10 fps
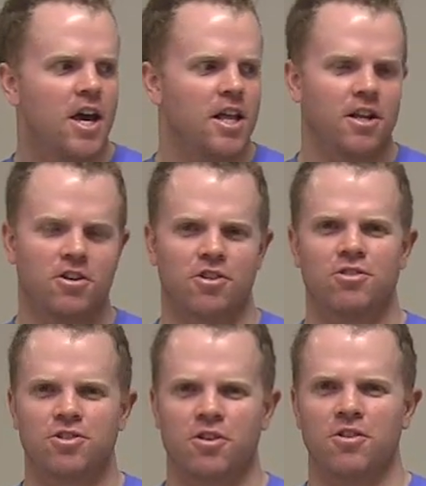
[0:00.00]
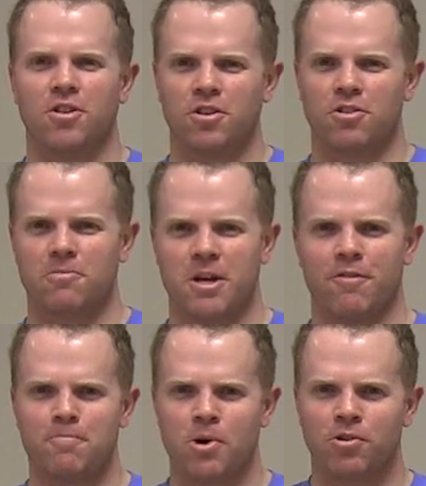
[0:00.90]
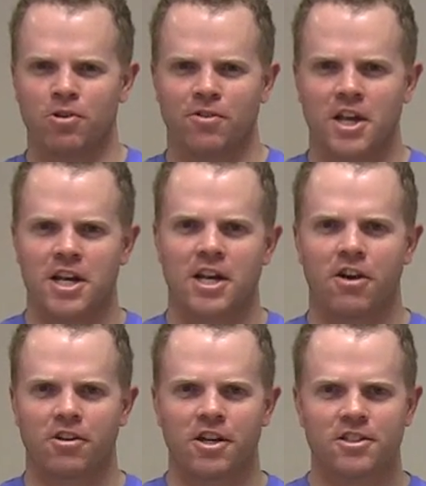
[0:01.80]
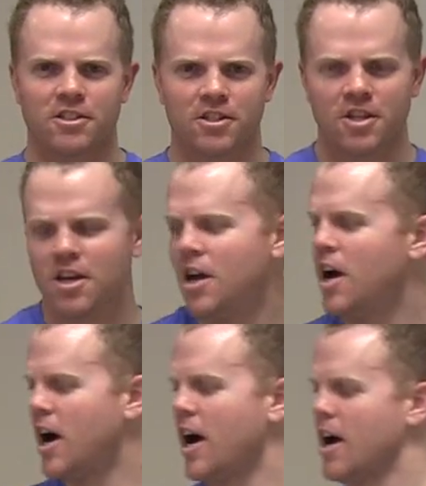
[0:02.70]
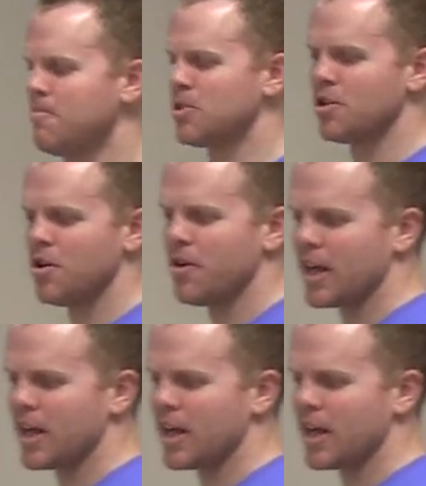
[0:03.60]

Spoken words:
and then also start a little bit of polar related calculus. So